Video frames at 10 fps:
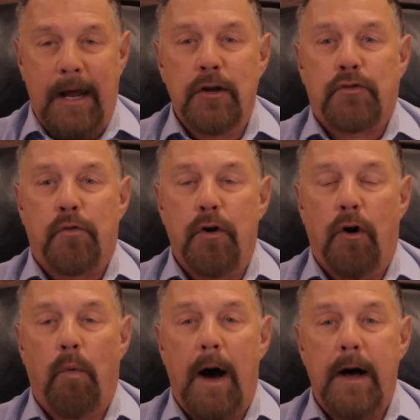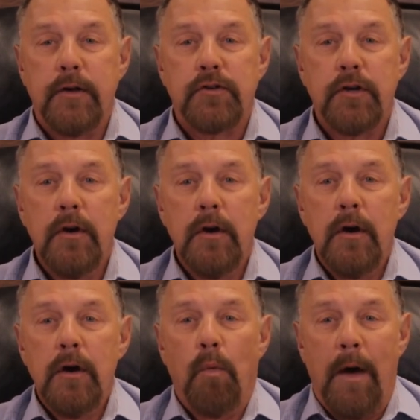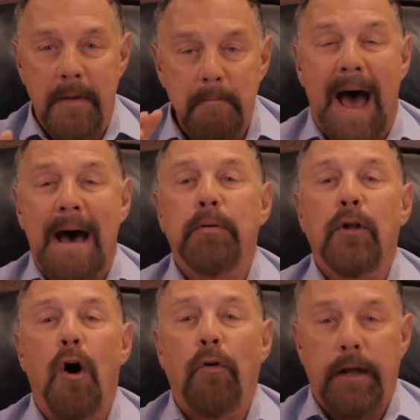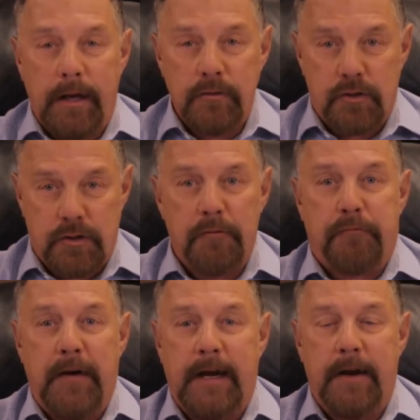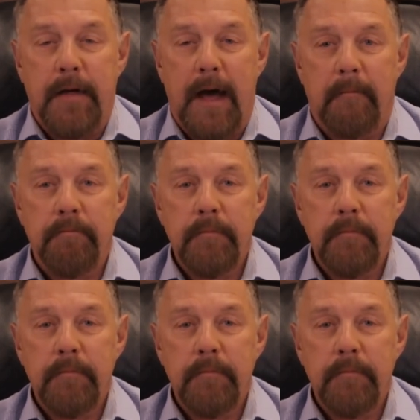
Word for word: Israel was wow. when the Babylonians defeated them.